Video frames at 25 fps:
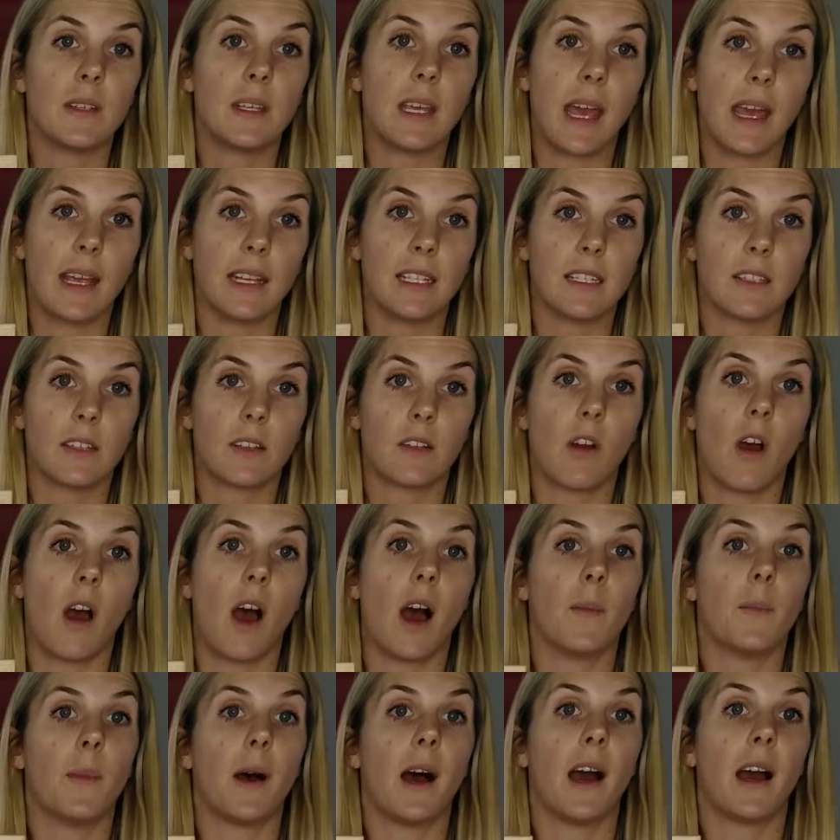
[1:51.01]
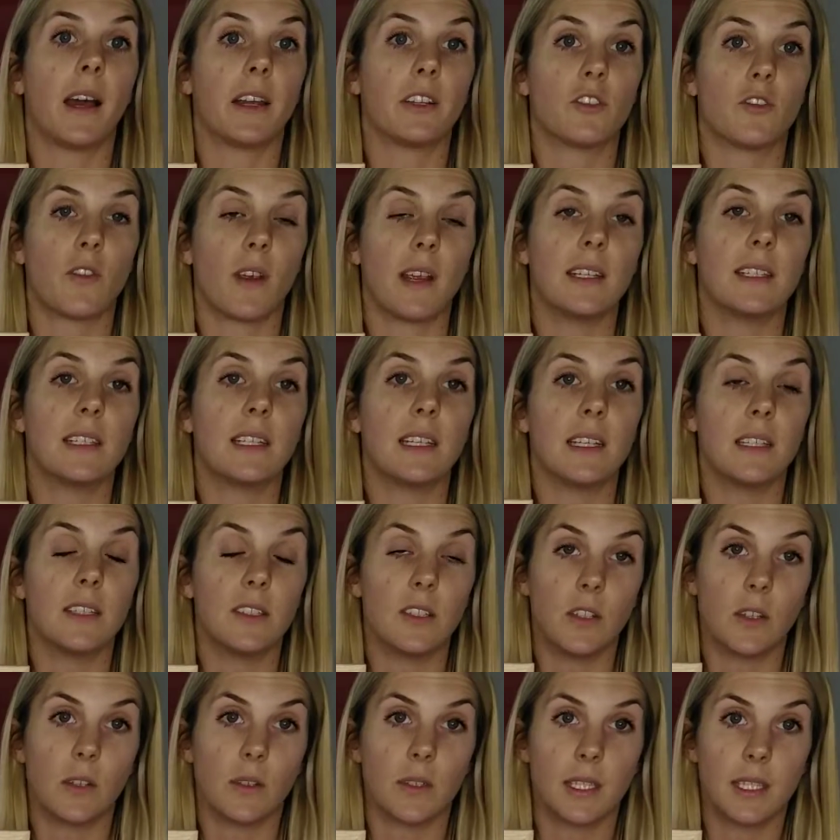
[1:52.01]
get carbohydrate
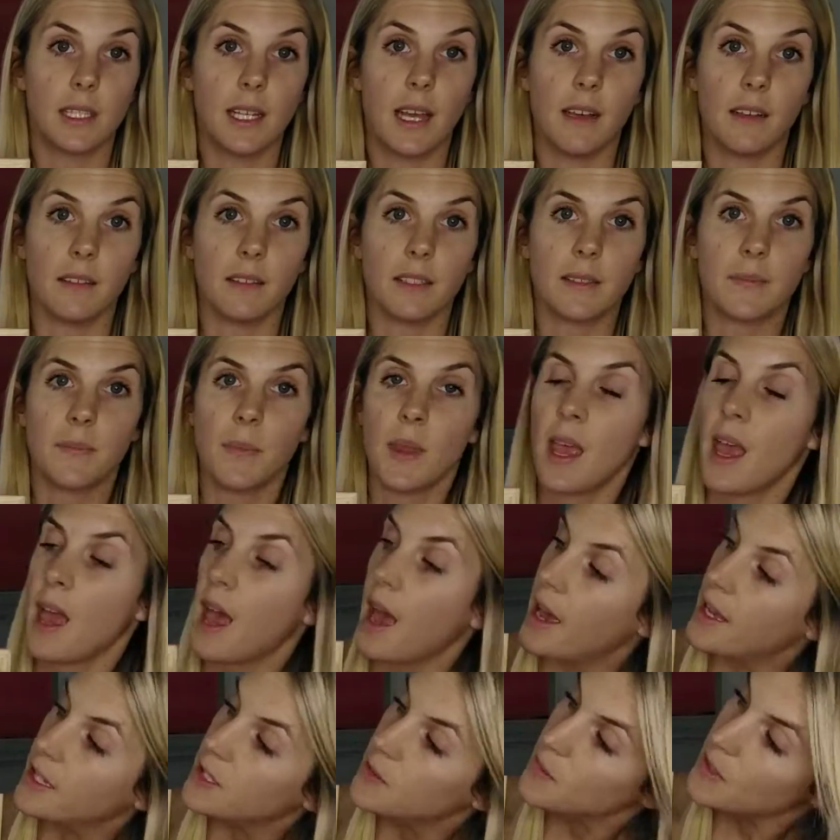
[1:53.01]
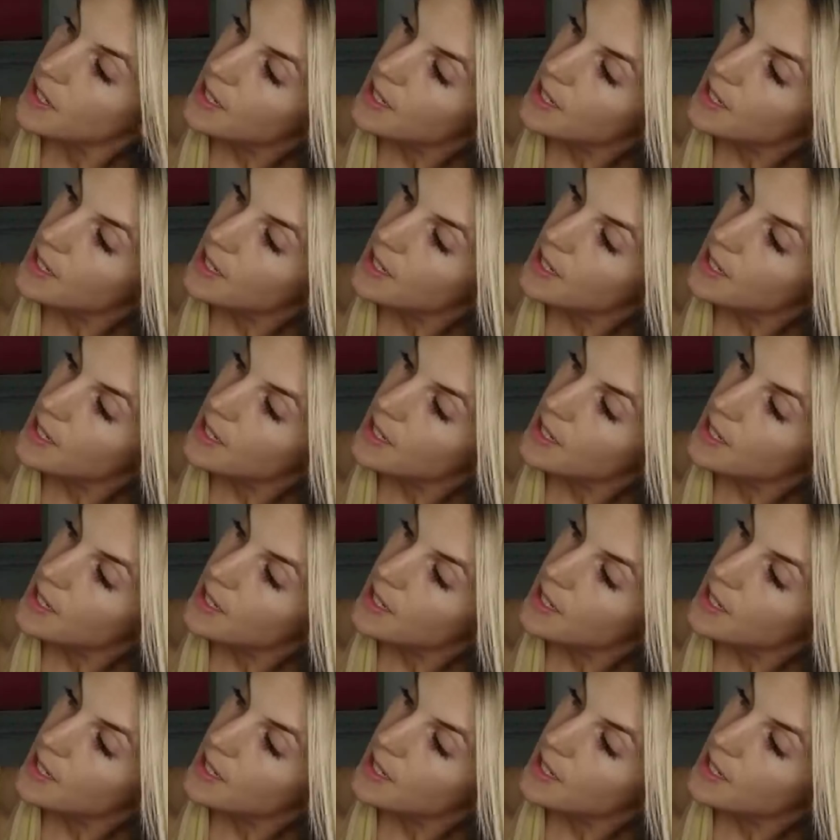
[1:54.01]
into your cells. As